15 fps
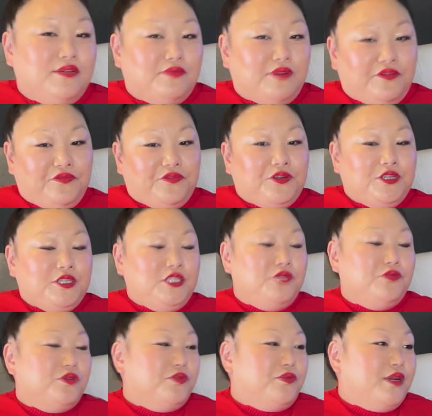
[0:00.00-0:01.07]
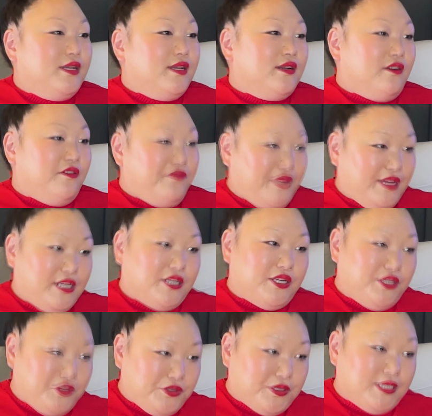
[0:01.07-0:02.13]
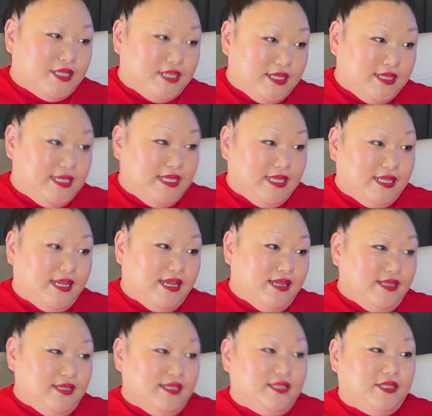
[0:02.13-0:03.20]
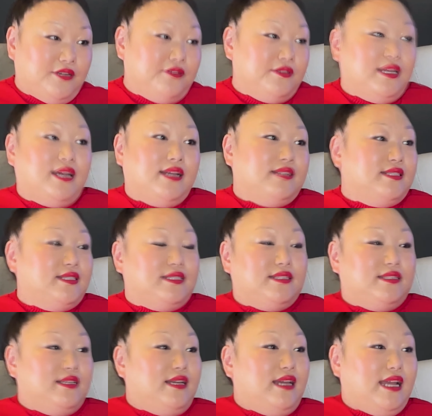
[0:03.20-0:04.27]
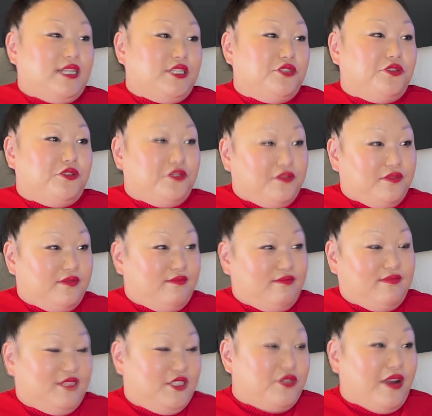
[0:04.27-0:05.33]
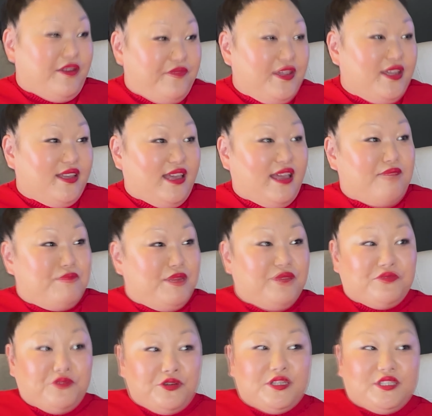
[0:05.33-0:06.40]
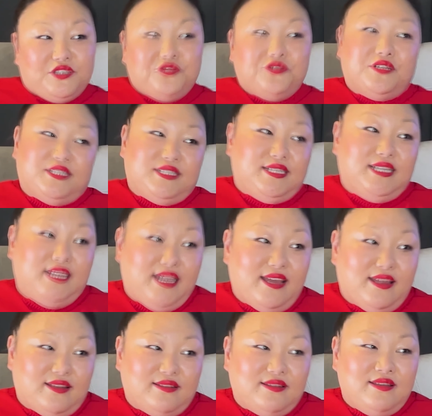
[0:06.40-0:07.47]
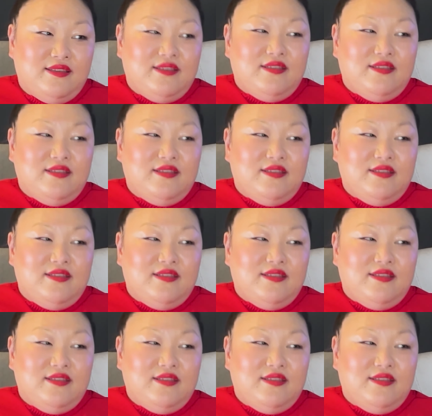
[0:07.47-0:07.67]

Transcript: Well, first you would want to configure your DNS so that the actual traffic can be routed to the CDN.